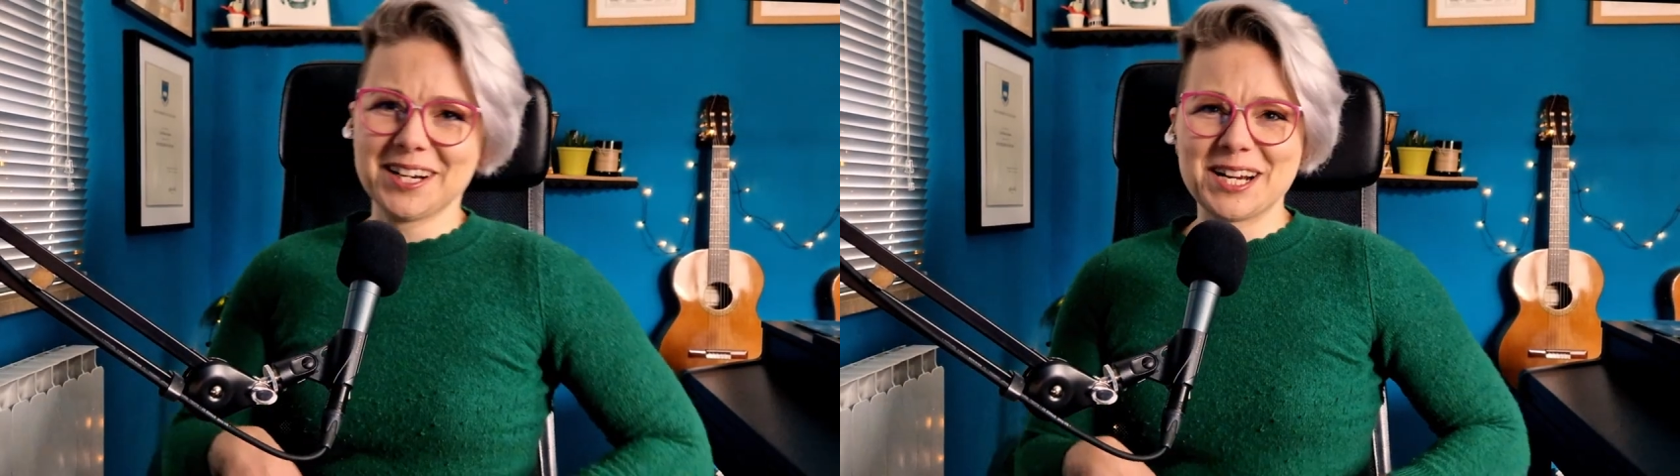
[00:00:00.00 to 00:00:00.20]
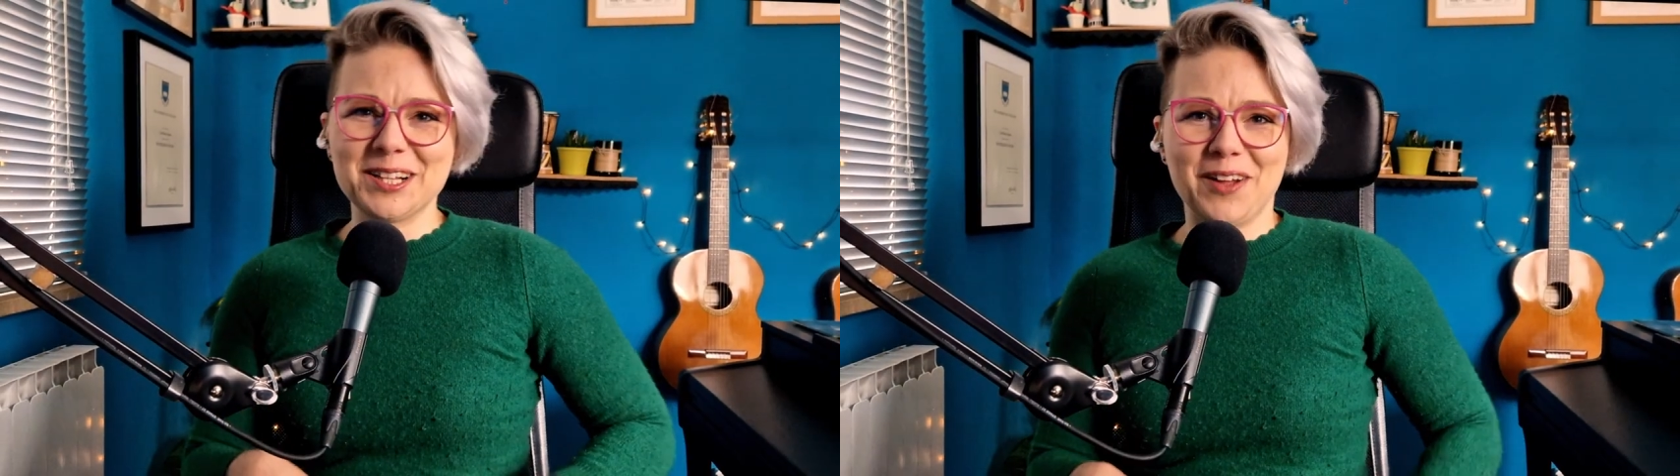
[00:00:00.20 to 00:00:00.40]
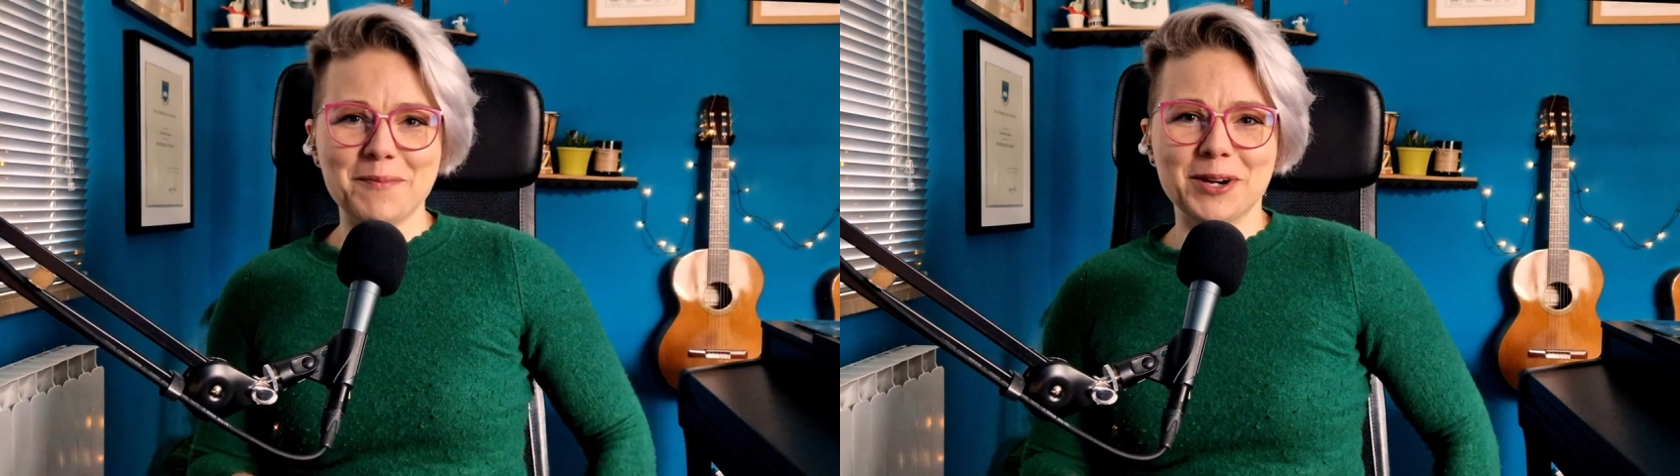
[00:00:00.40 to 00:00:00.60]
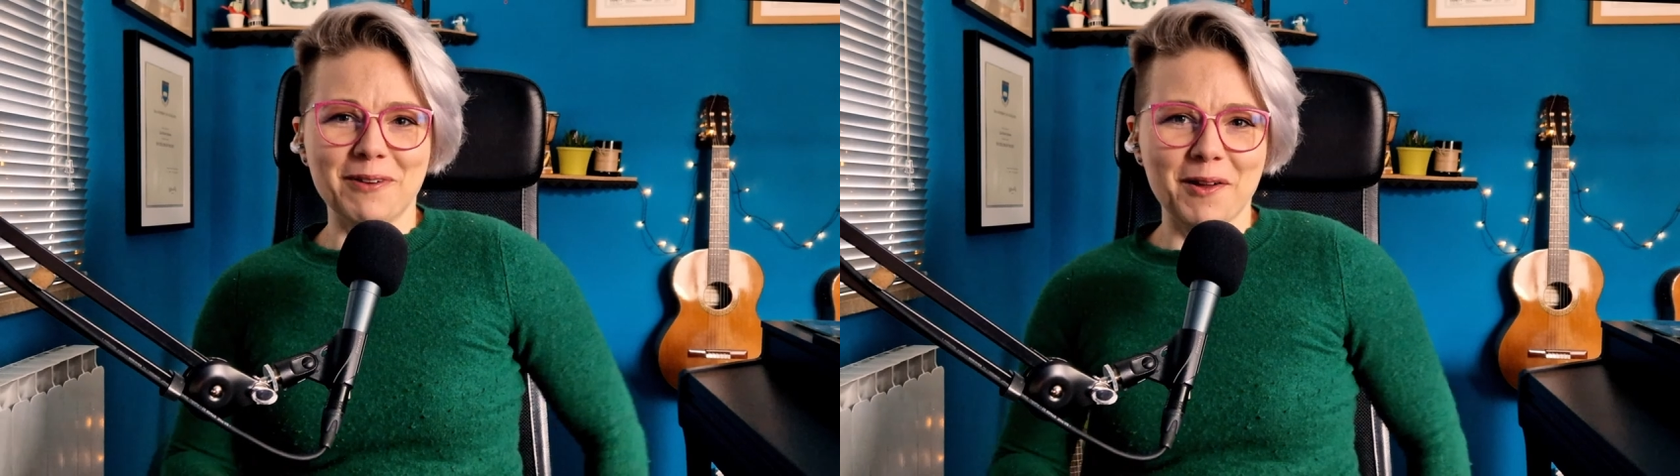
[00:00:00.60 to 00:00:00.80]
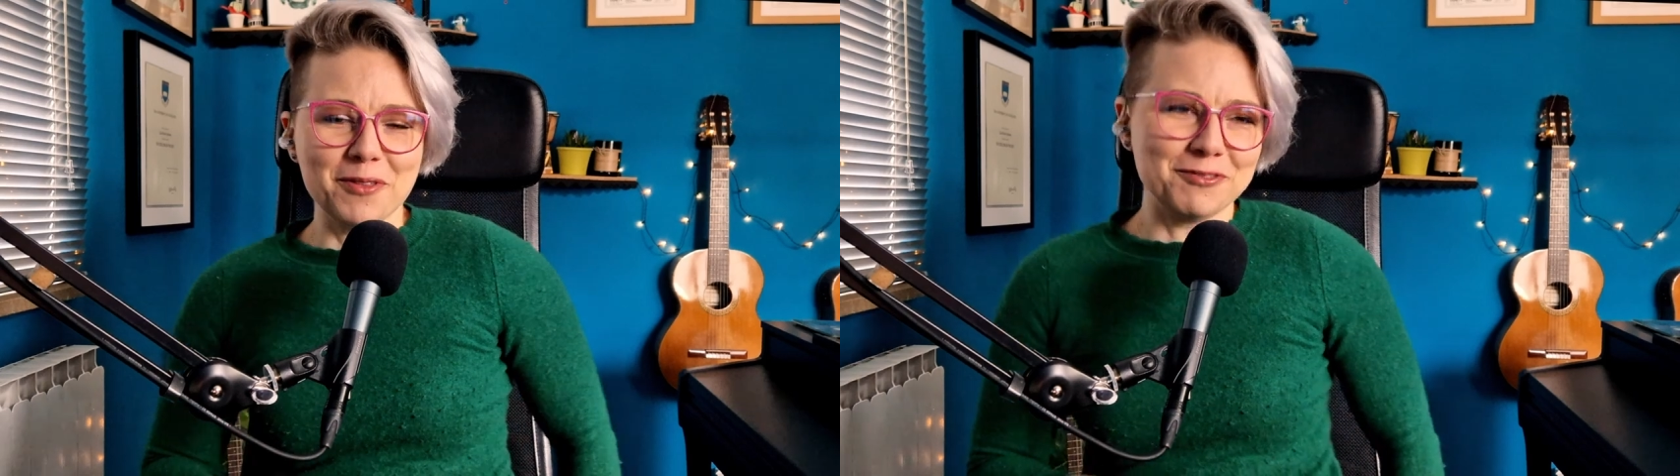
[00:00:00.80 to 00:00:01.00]
climbing
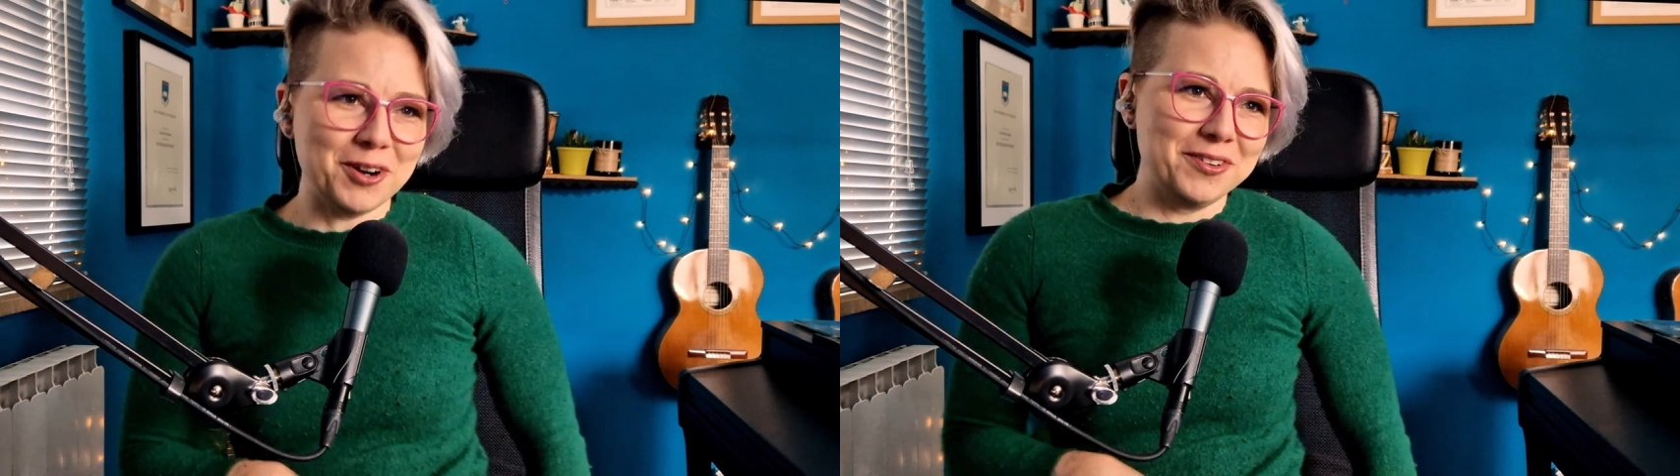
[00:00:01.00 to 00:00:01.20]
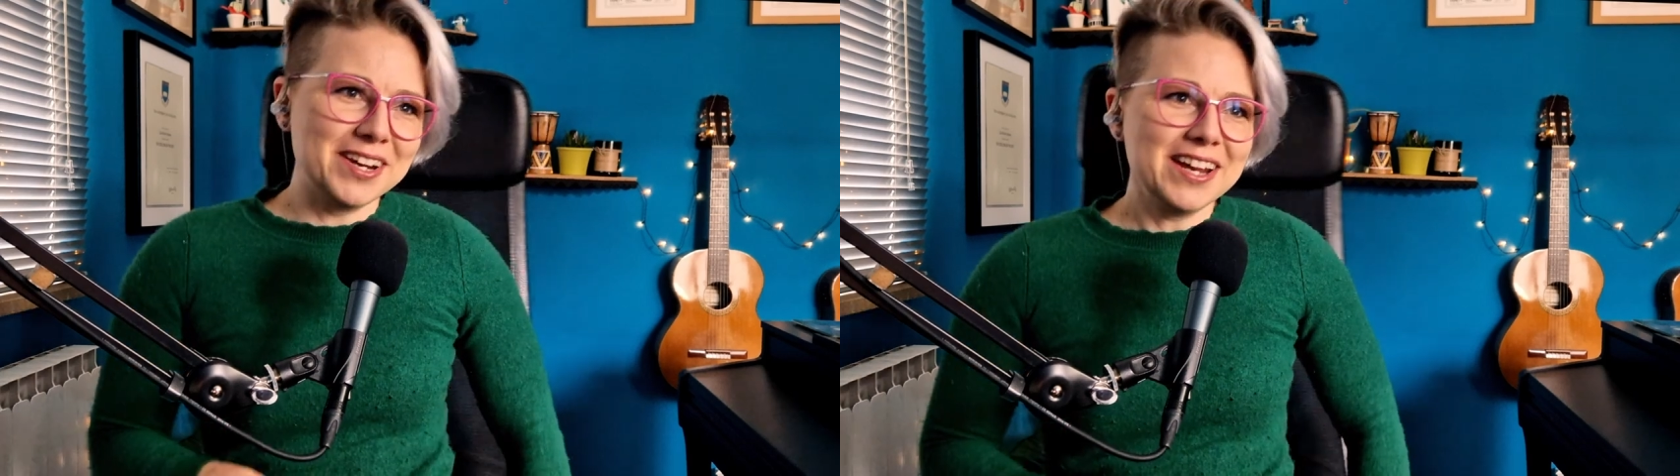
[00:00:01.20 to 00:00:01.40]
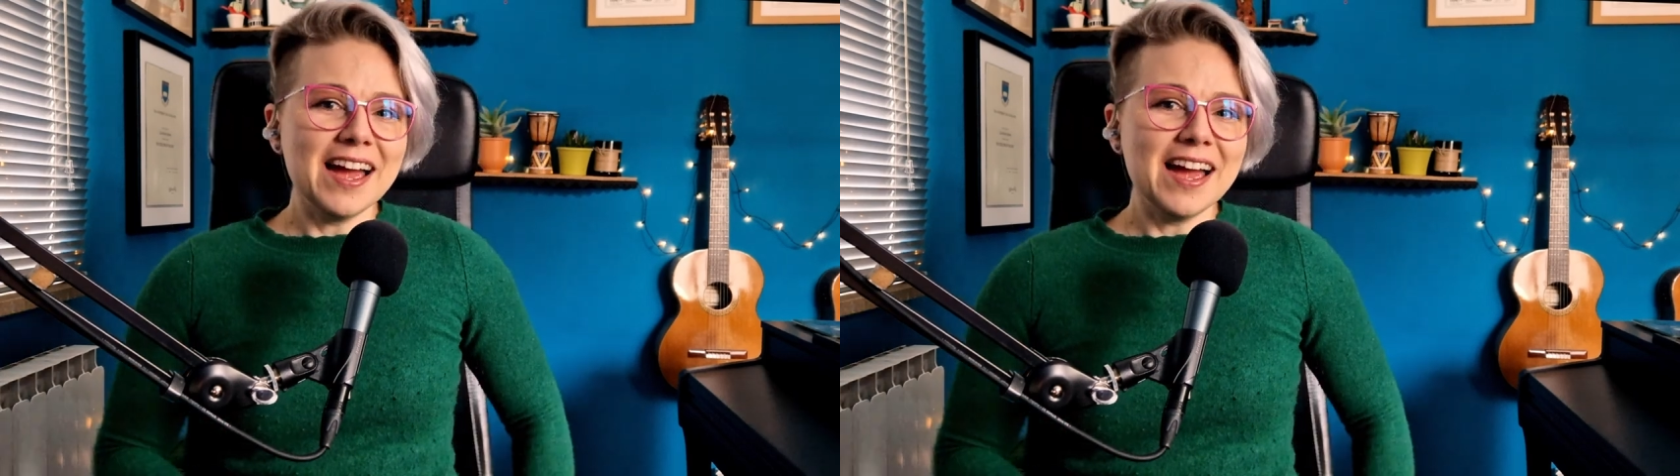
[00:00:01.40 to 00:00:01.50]
around the phone.